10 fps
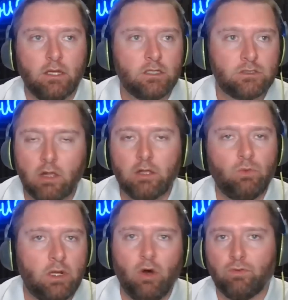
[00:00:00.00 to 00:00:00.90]
solid
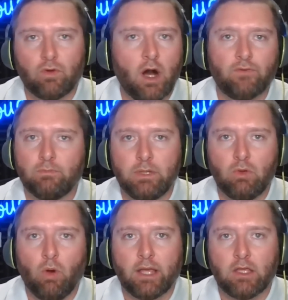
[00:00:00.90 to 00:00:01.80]
win overall for
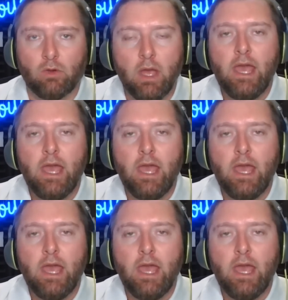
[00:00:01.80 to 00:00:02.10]
BYU.